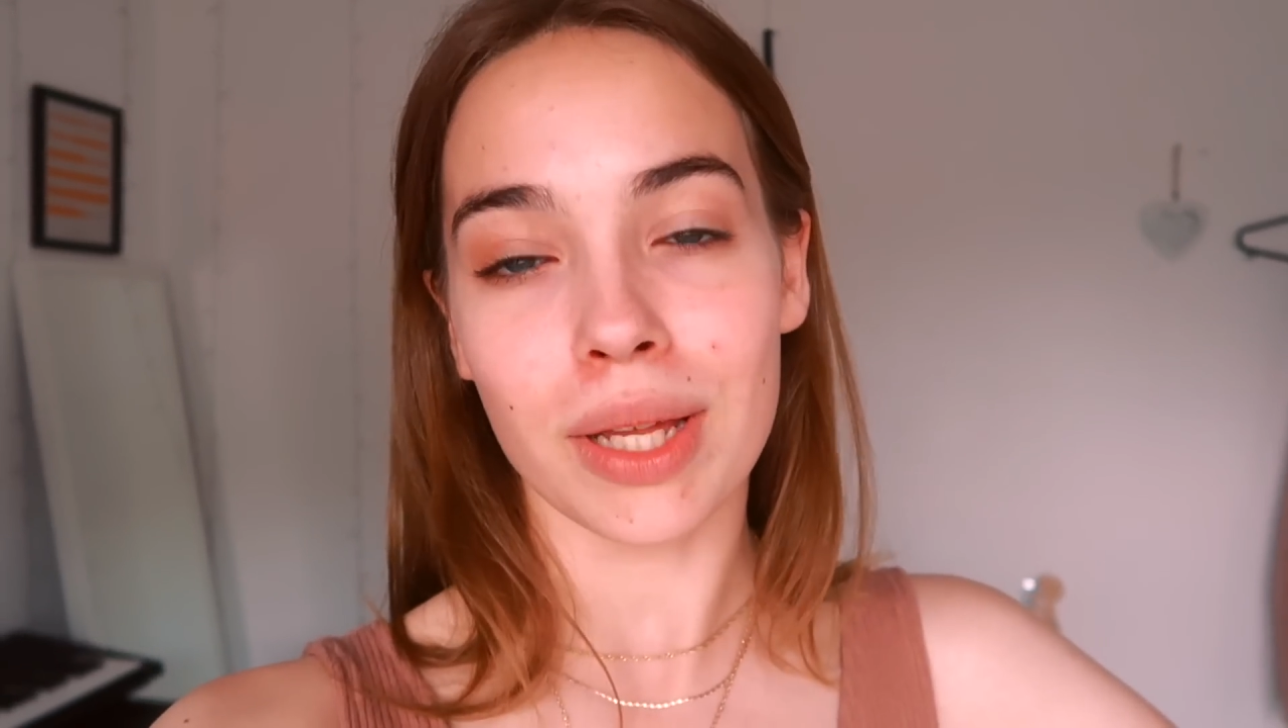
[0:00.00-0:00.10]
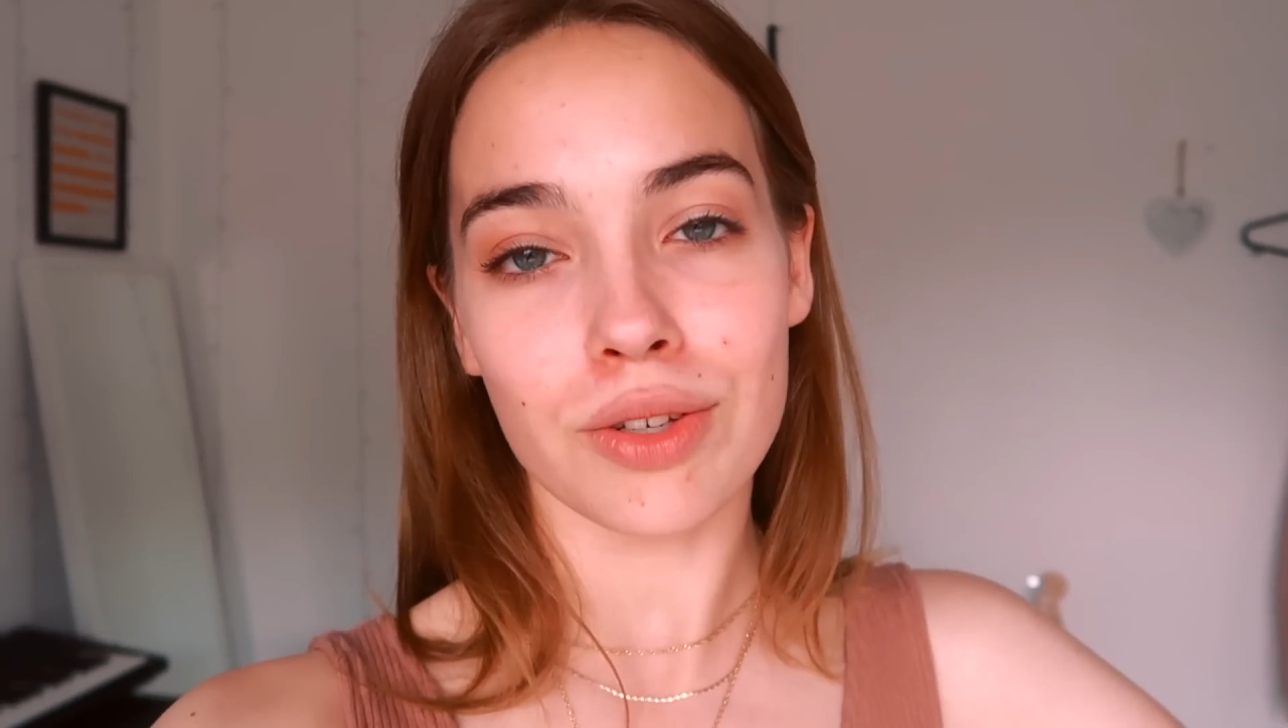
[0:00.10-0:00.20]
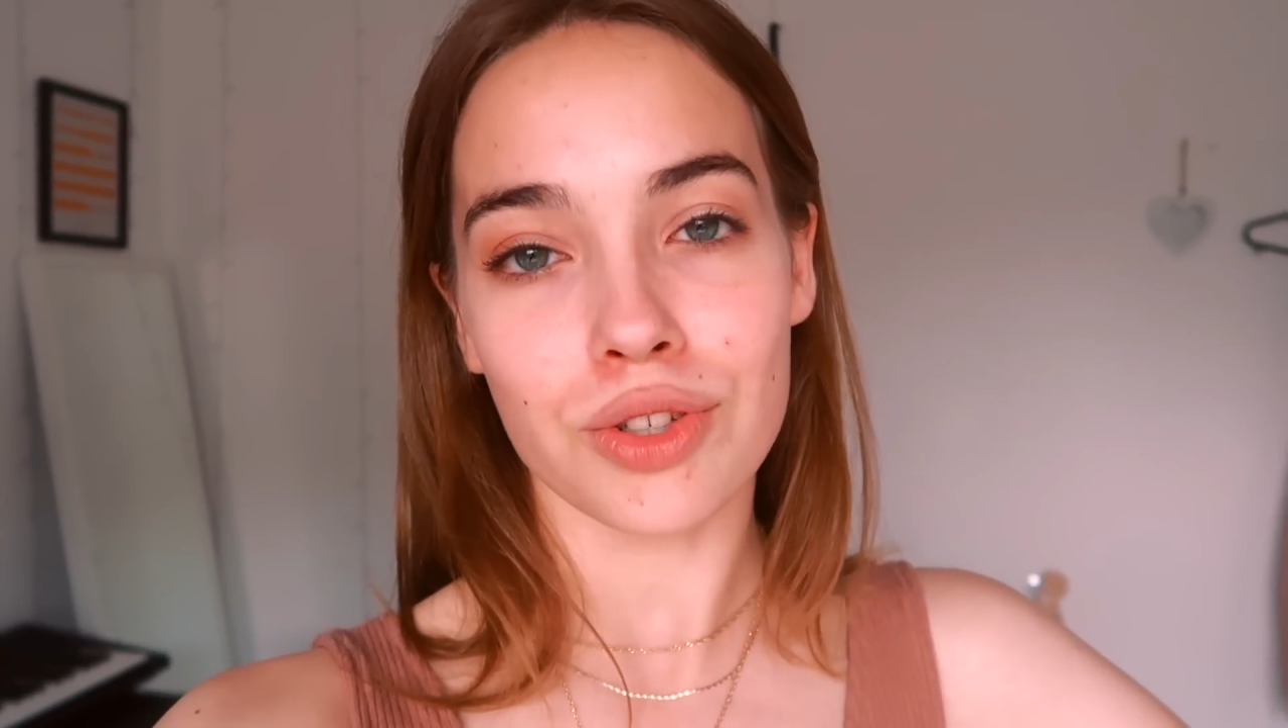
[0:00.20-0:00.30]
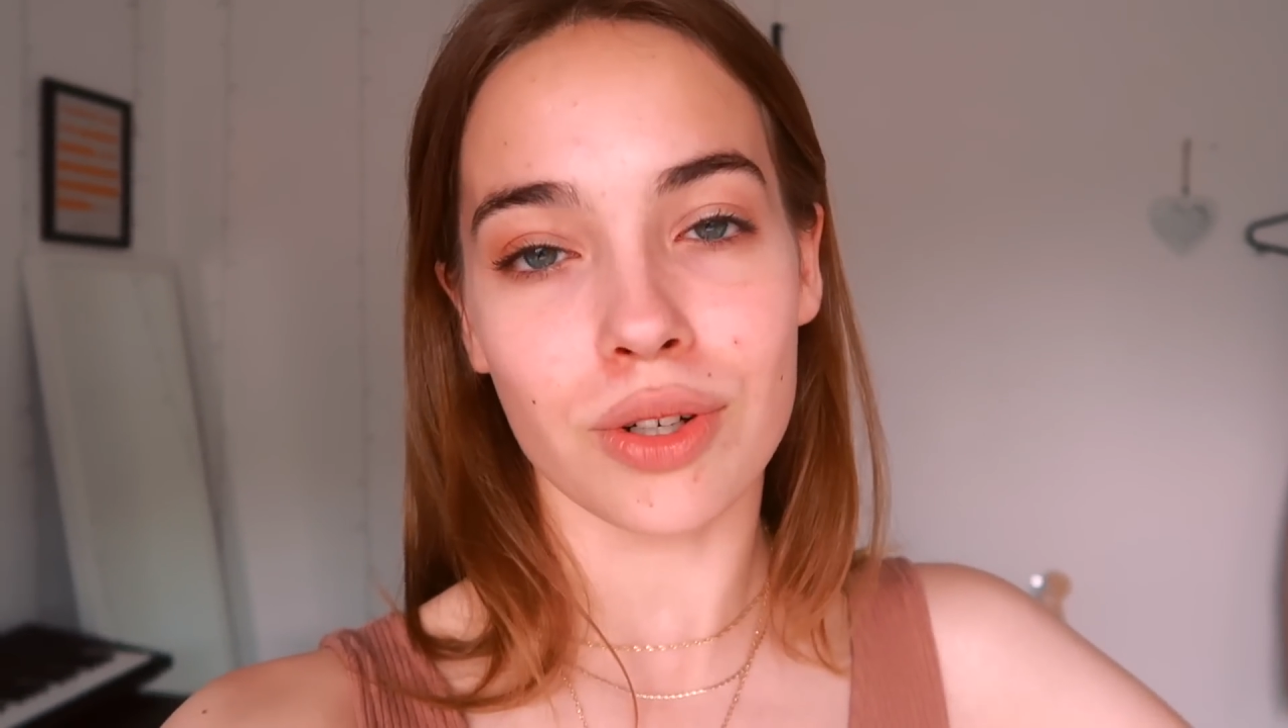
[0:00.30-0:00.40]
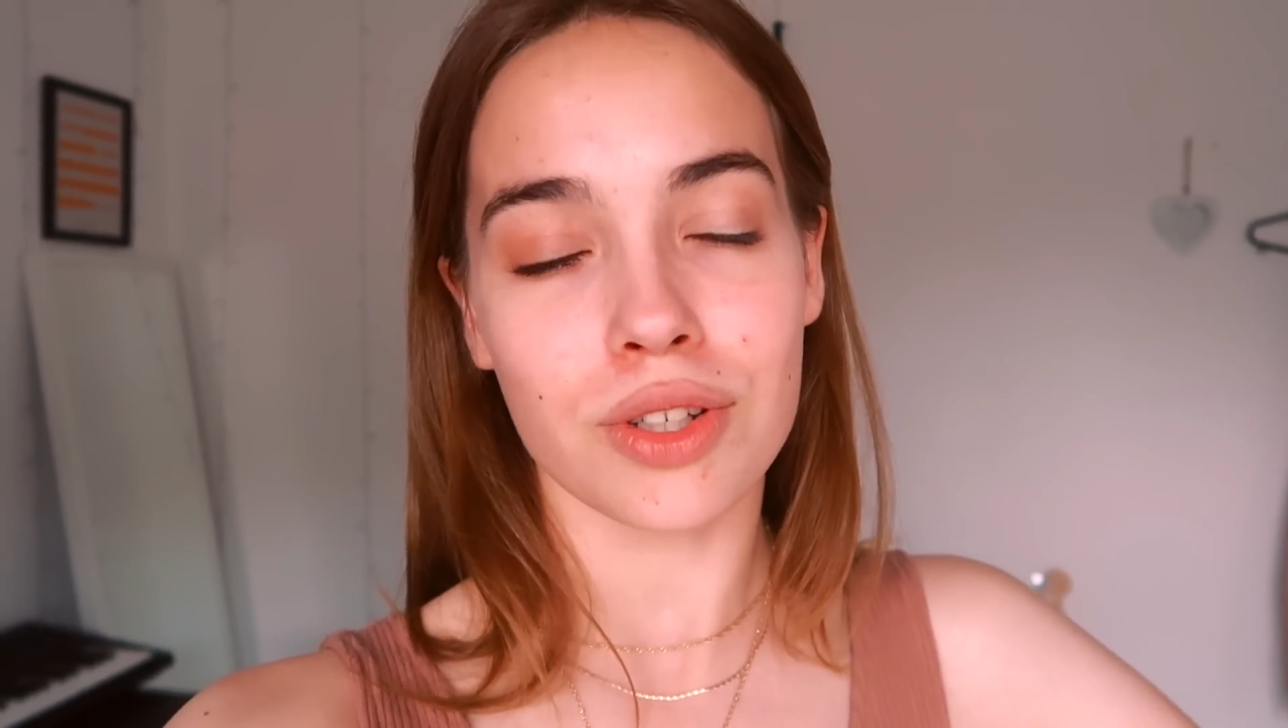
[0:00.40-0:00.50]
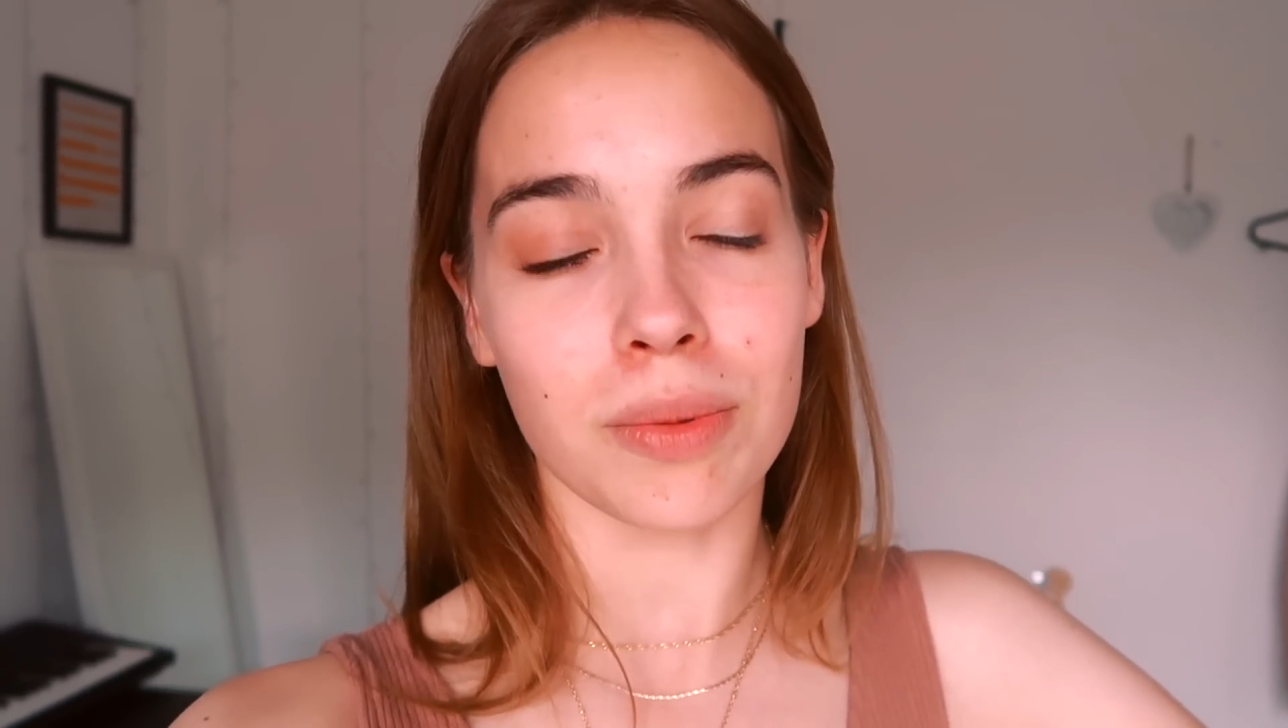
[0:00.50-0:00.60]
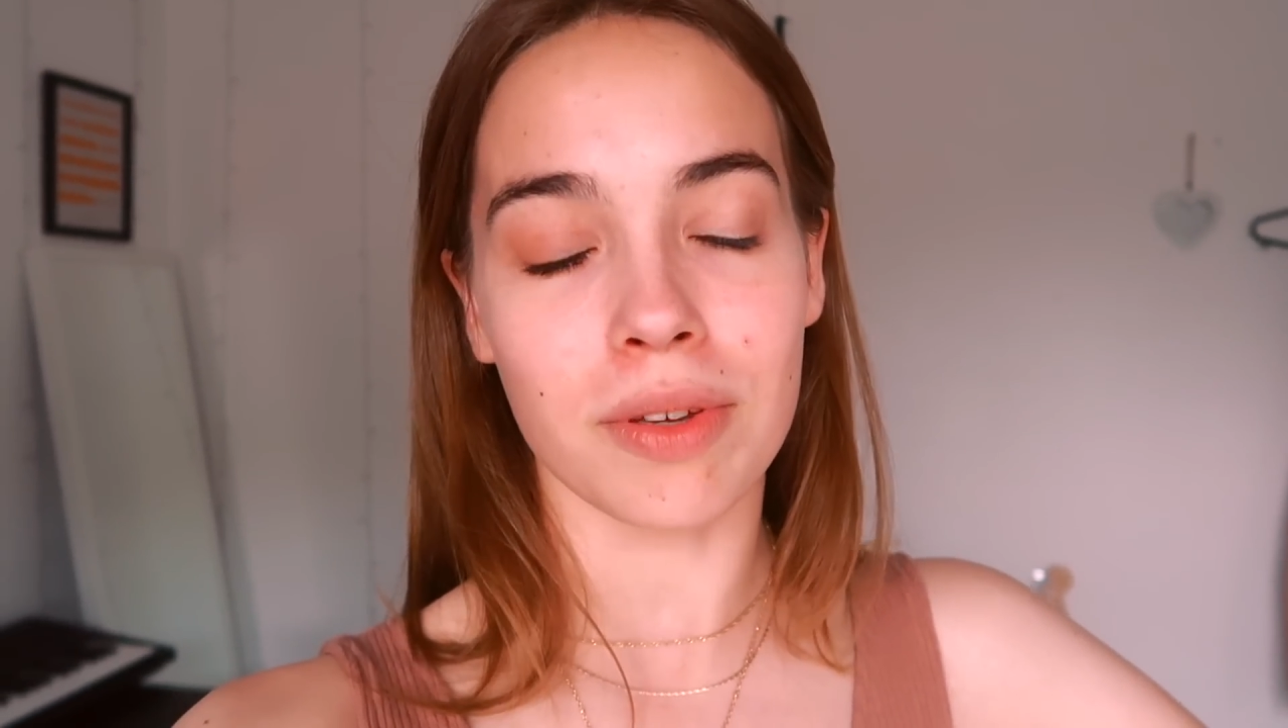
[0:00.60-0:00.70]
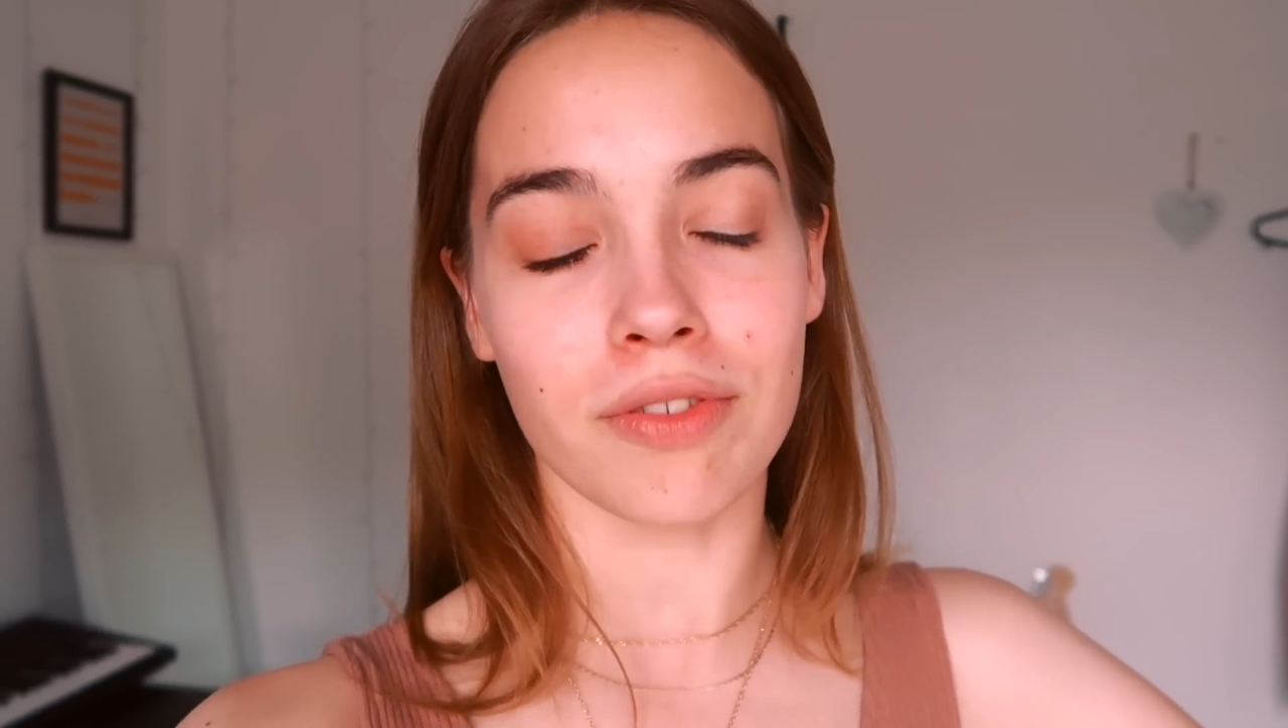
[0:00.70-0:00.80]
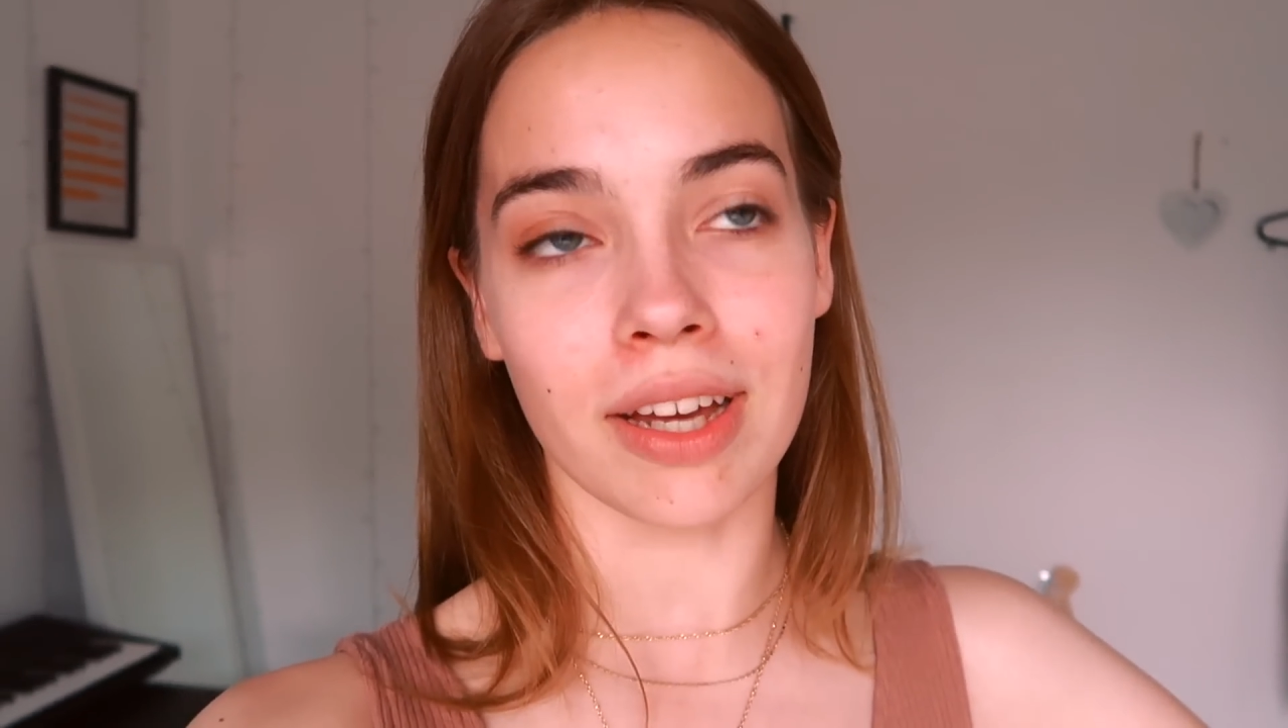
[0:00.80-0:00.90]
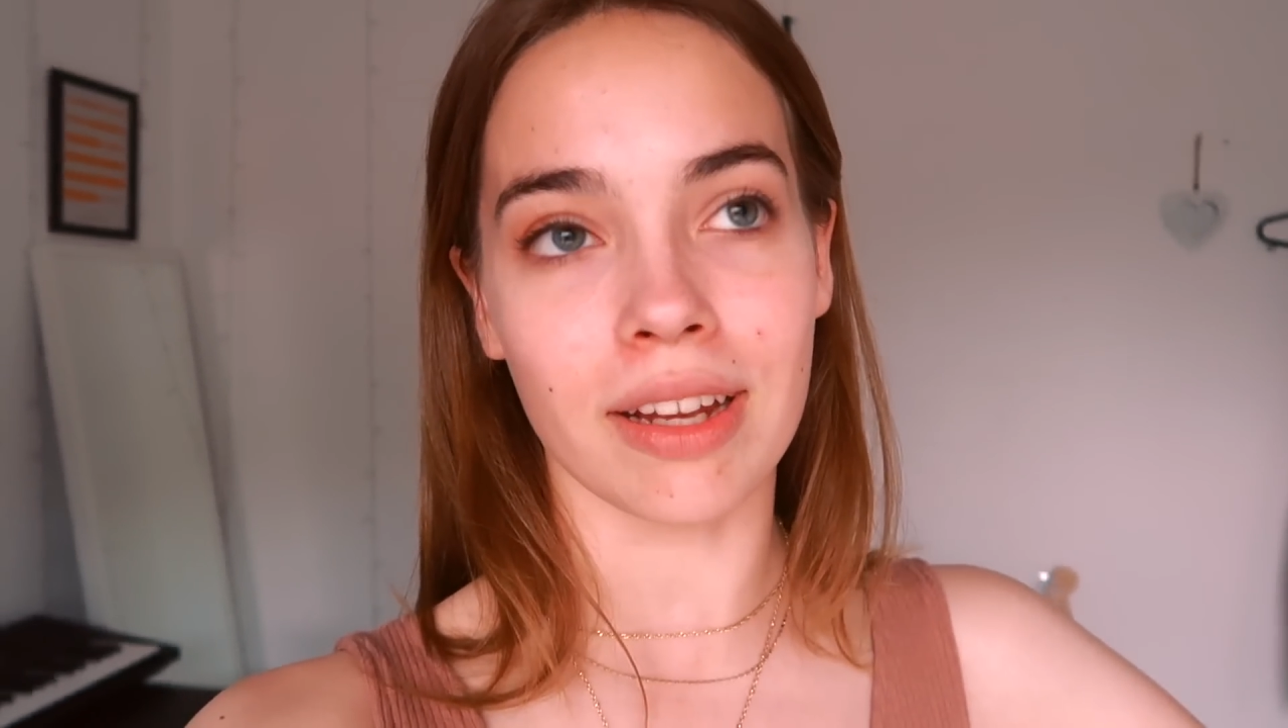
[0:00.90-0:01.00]
in shock, to
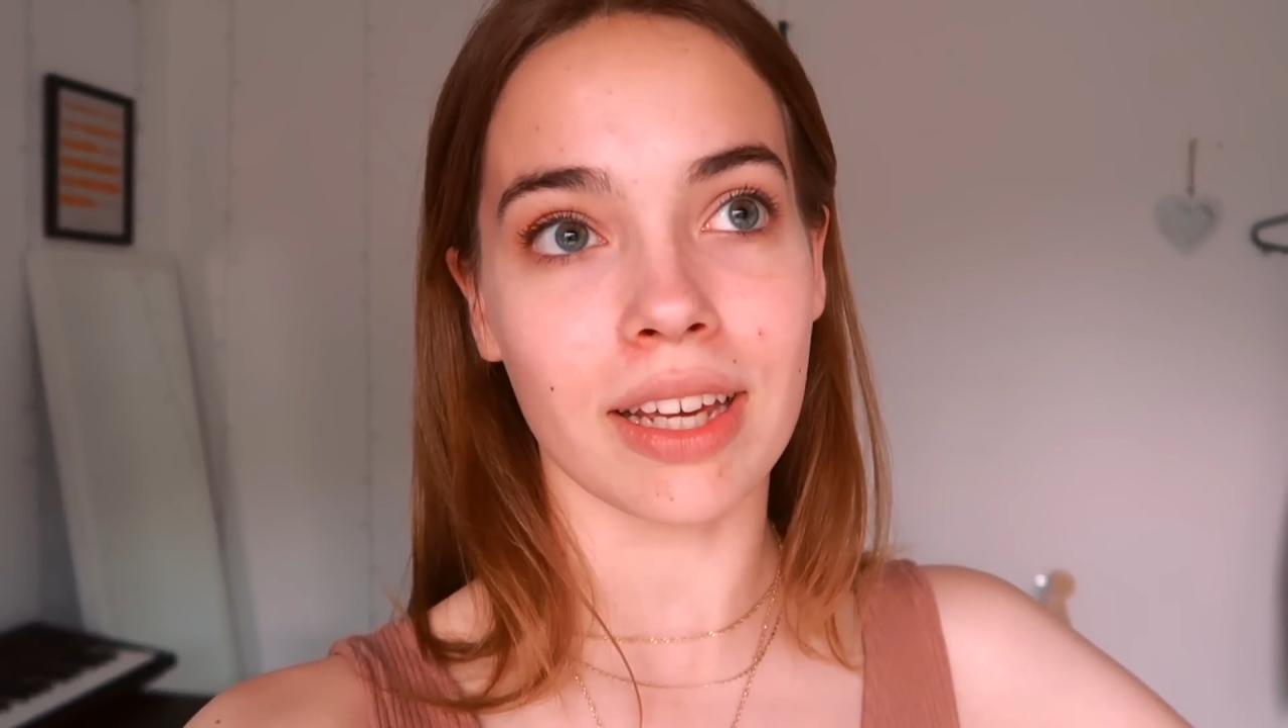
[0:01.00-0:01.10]
be fair.